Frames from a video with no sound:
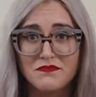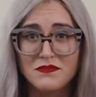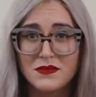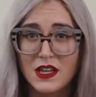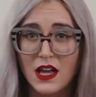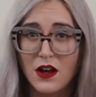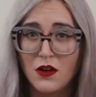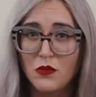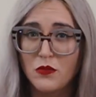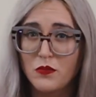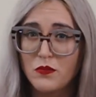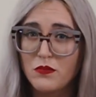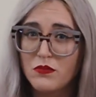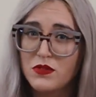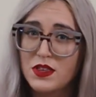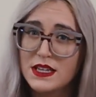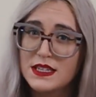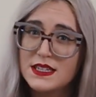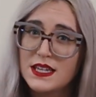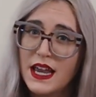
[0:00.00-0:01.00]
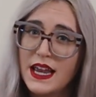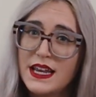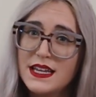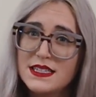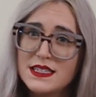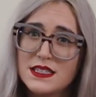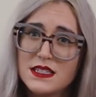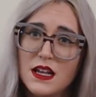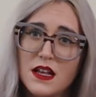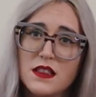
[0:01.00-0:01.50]
Now, the
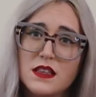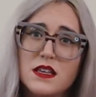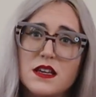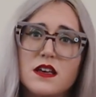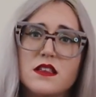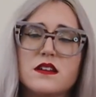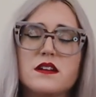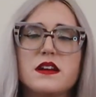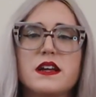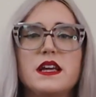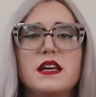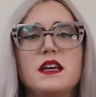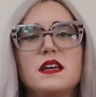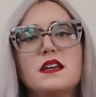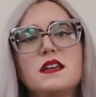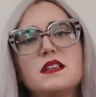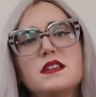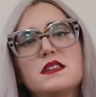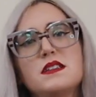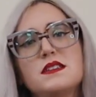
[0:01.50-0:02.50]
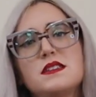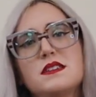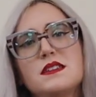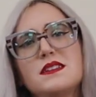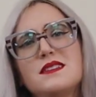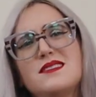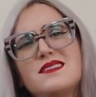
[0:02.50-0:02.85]
taste, on the other hand,